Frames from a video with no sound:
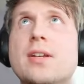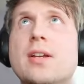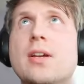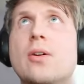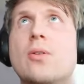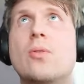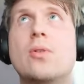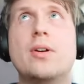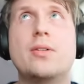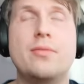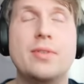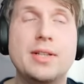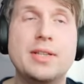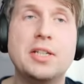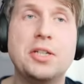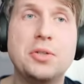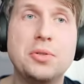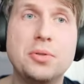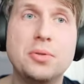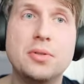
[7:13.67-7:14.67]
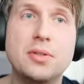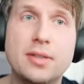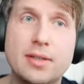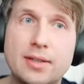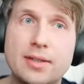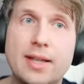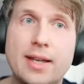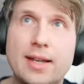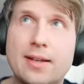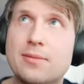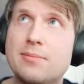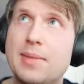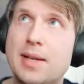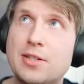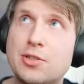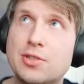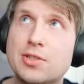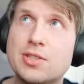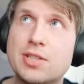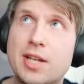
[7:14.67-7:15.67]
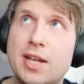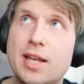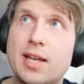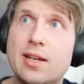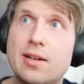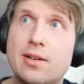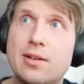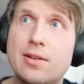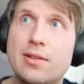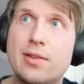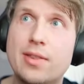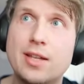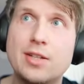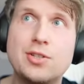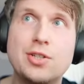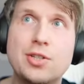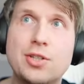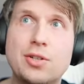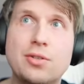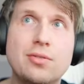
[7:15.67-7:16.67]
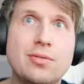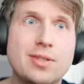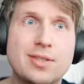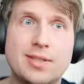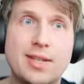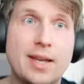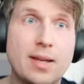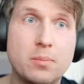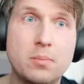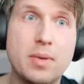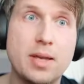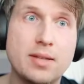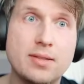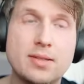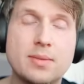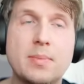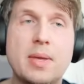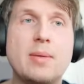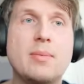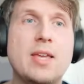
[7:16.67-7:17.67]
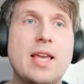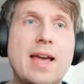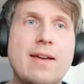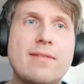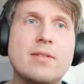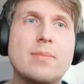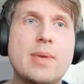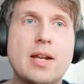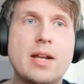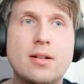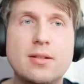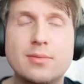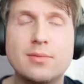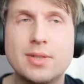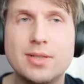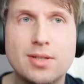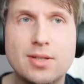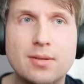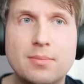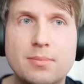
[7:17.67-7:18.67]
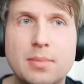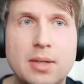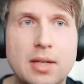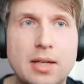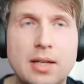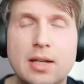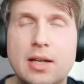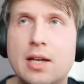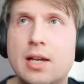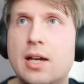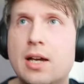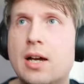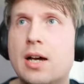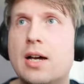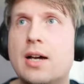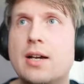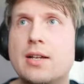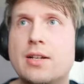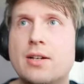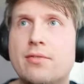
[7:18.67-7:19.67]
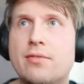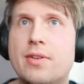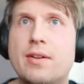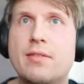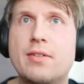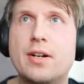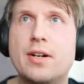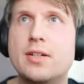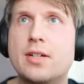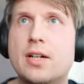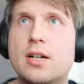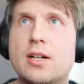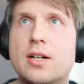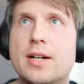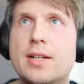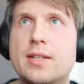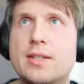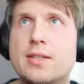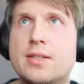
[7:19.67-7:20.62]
really cool trend, or really cool, like interesting thing to do, is like mix maybe heavy metal with some